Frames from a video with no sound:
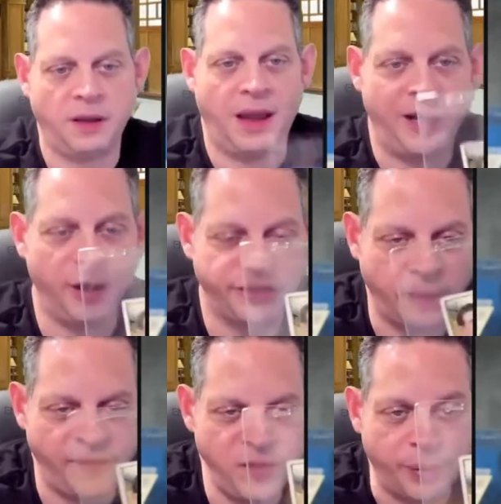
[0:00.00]
I know some
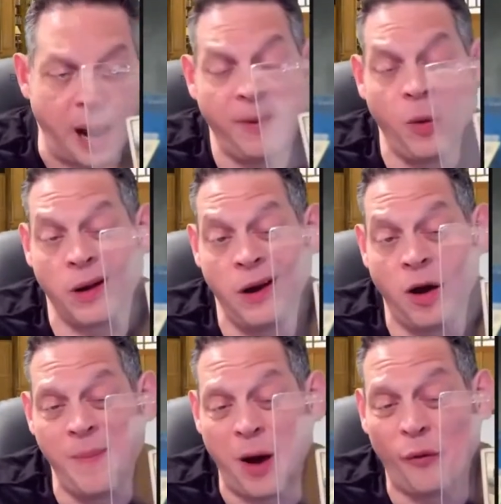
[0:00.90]
of you probably want to
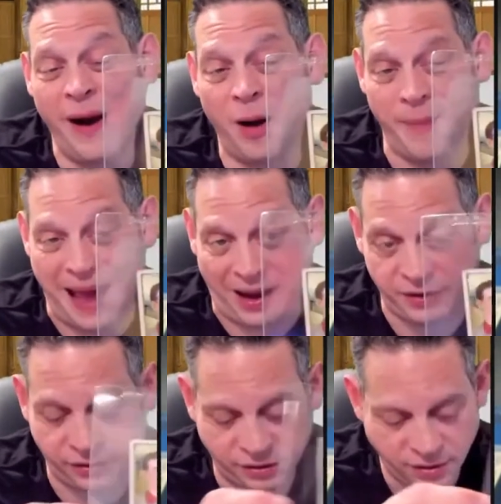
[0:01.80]
know about rare
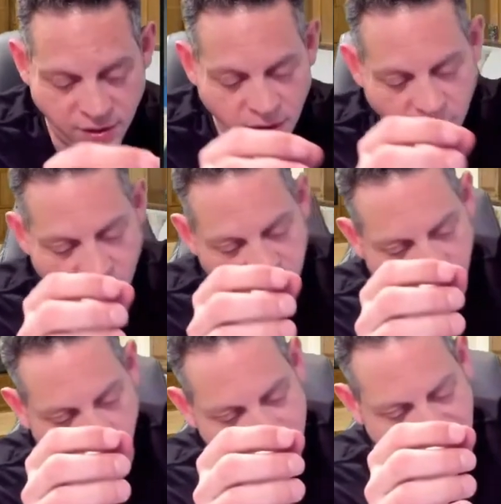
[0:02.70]
backs.
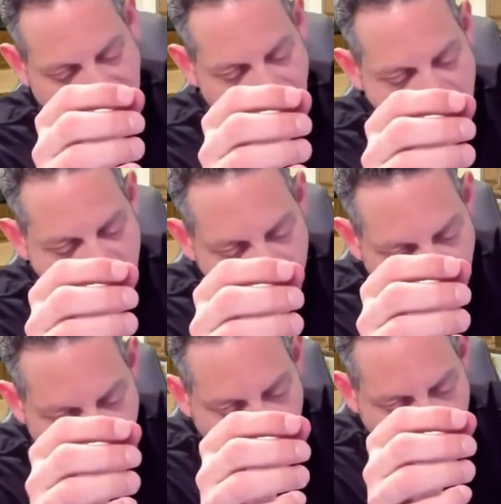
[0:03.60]
There was a
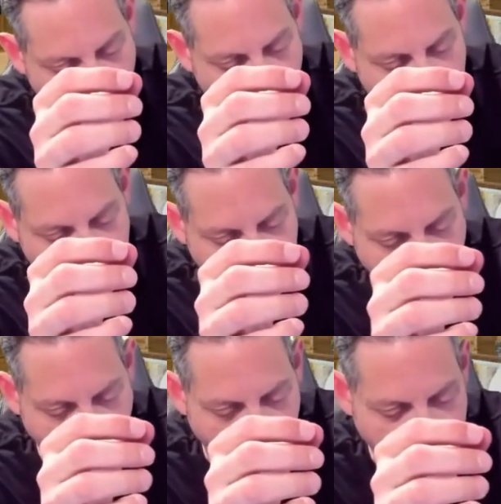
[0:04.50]
number of
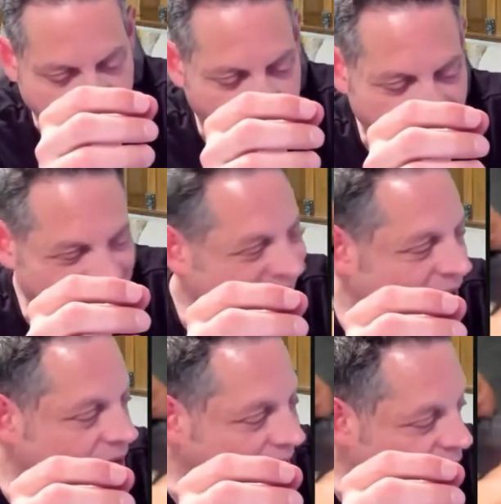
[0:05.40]

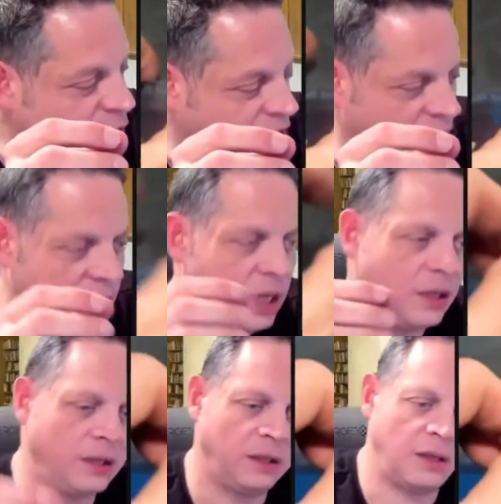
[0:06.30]
EPDG
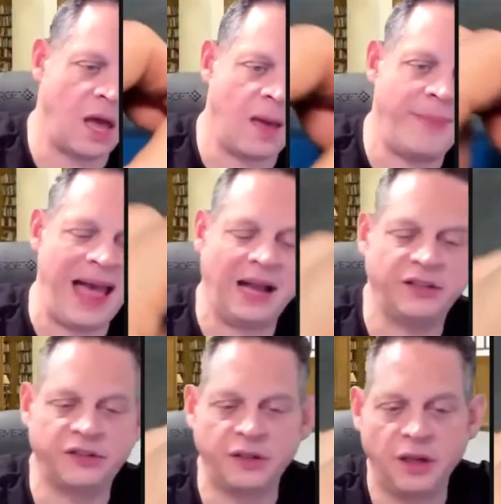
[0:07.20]

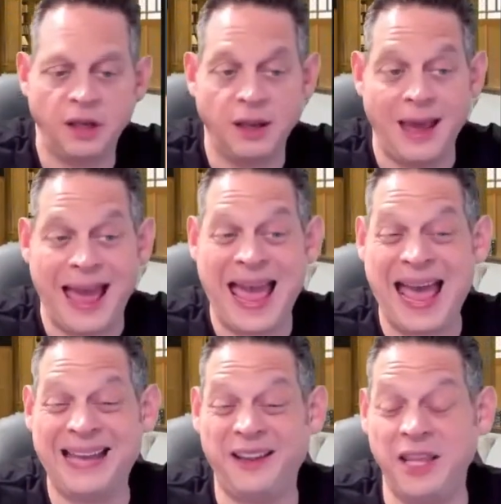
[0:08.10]
backs,
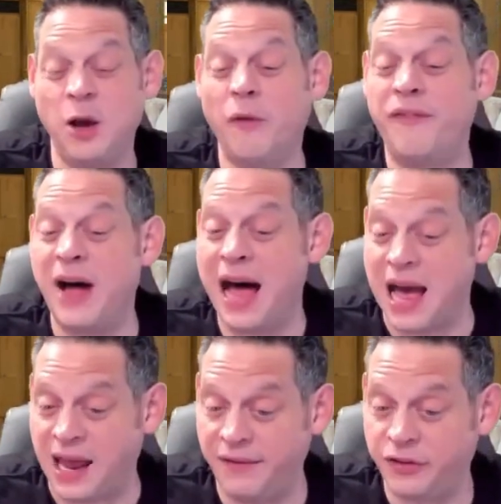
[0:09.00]
and in the
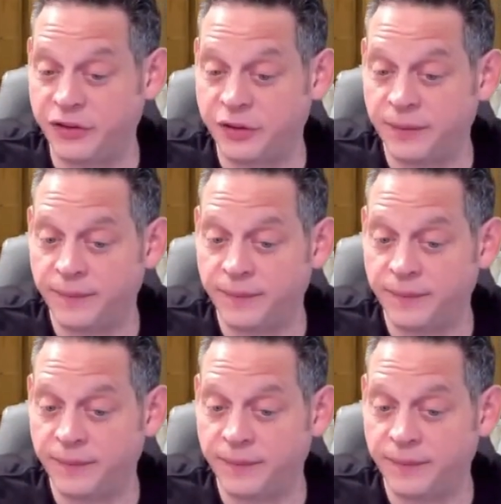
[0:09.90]
05s,